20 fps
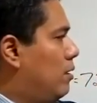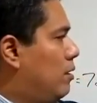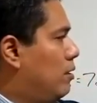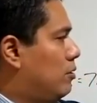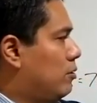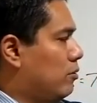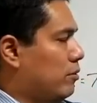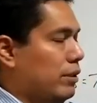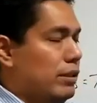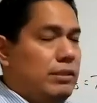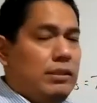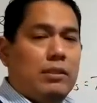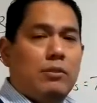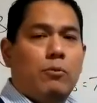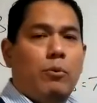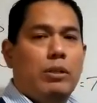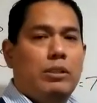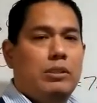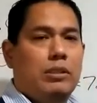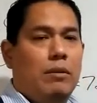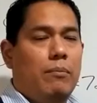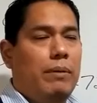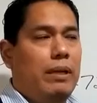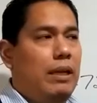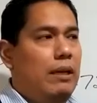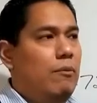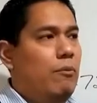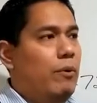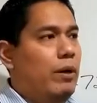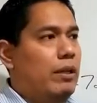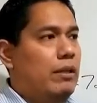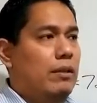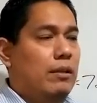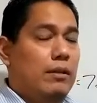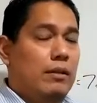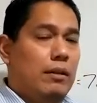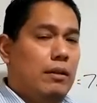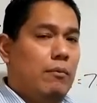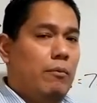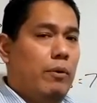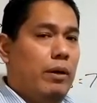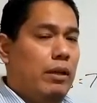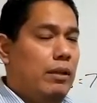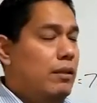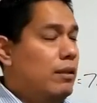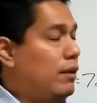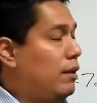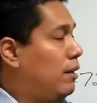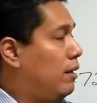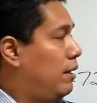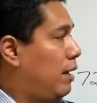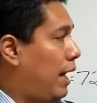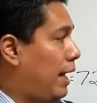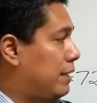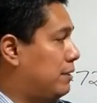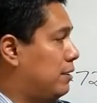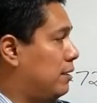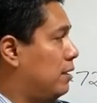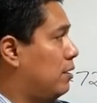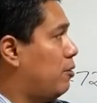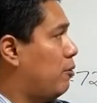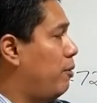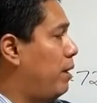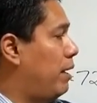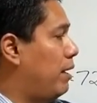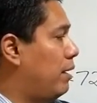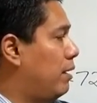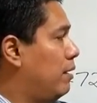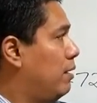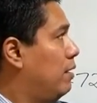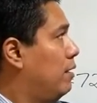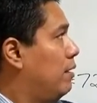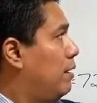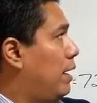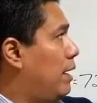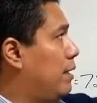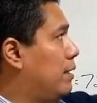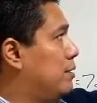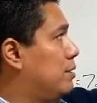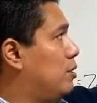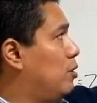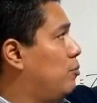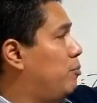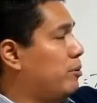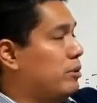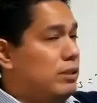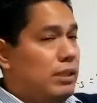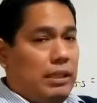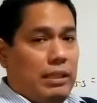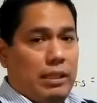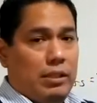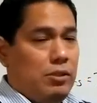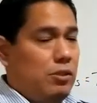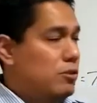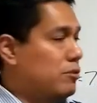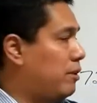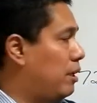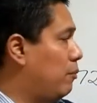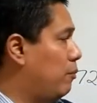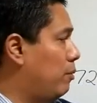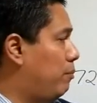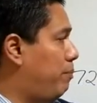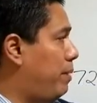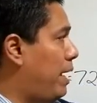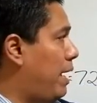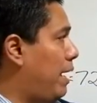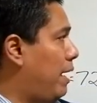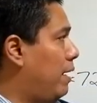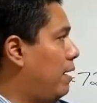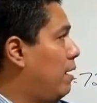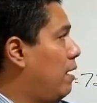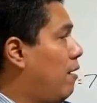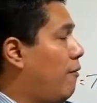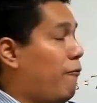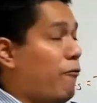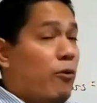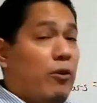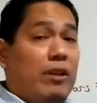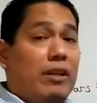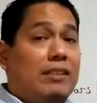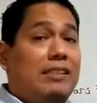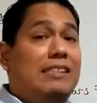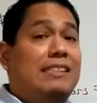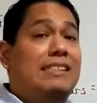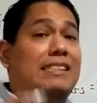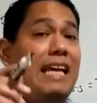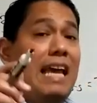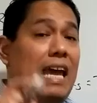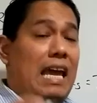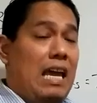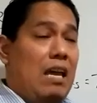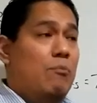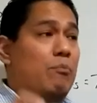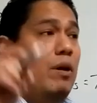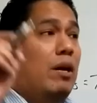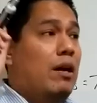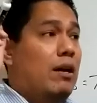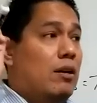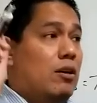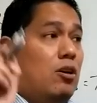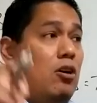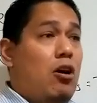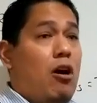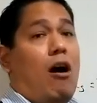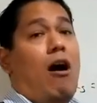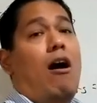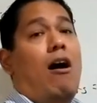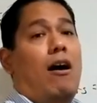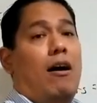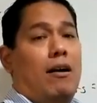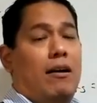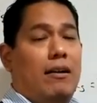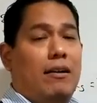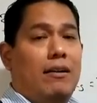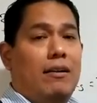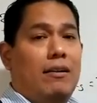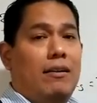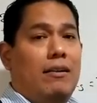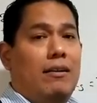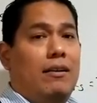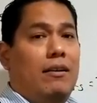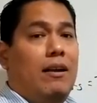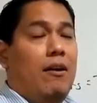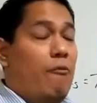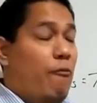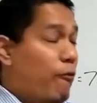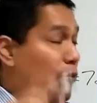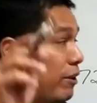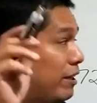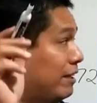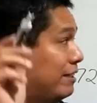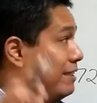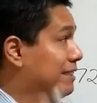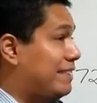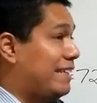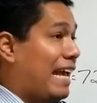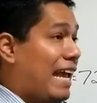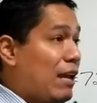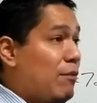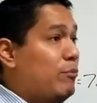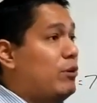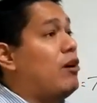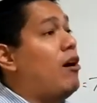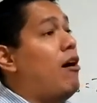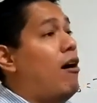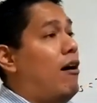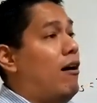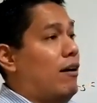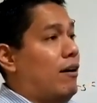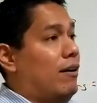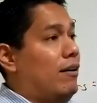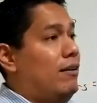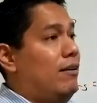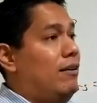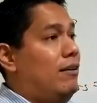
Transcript: So this is what somebody with uh, with excellent credit and a 0% interest rate would pay for the same car for the same car,